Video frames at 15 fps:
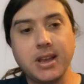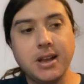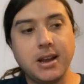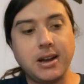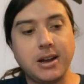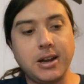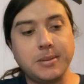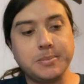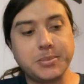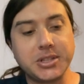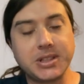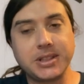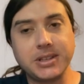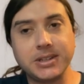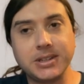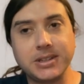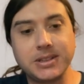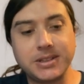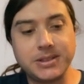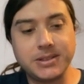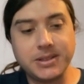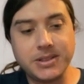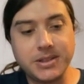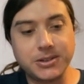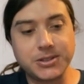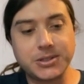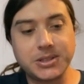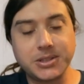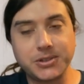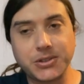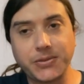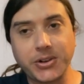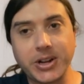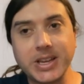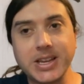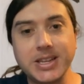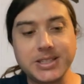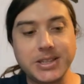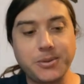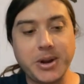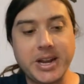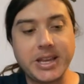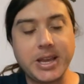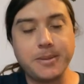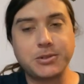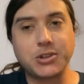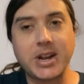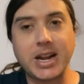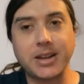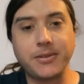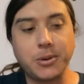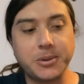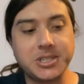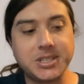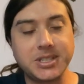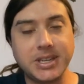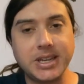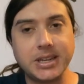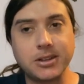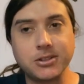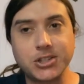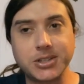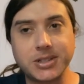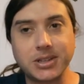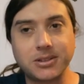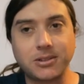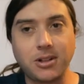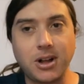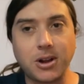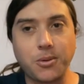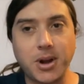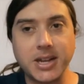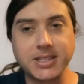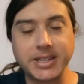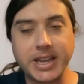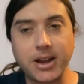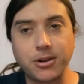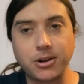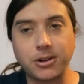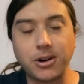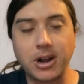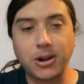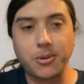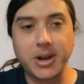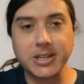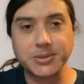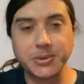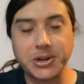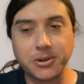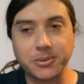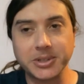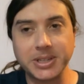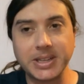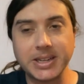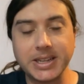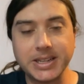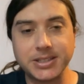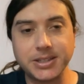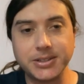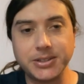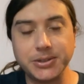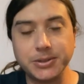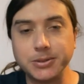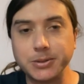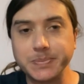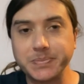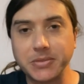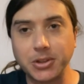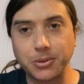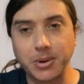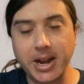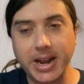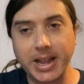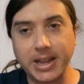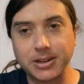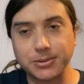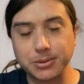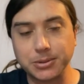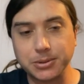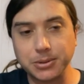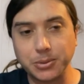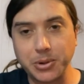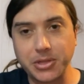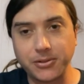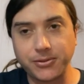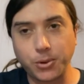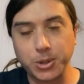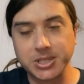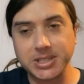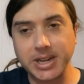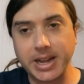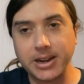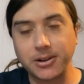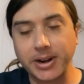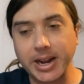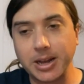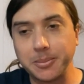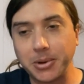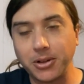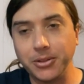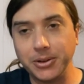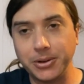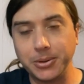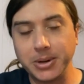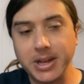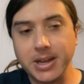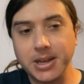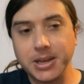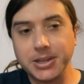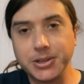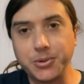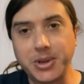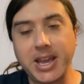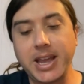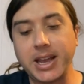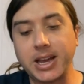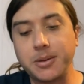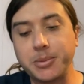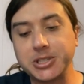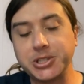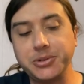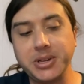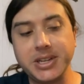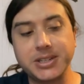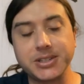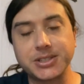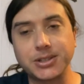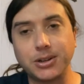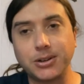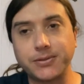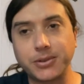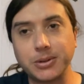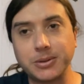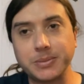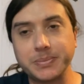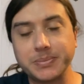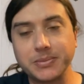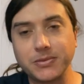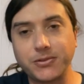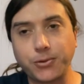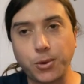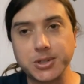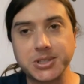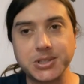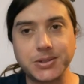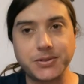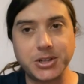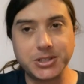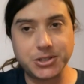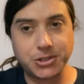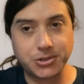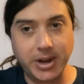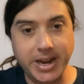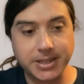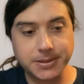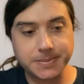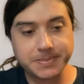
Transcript: Um, but the there's there's a very easy way to keep track of it, which is again just clockwise and counterclockwise. We don't really need to do the right hand rule with a force diagram, although you can, but you need to solve for forces of constraint,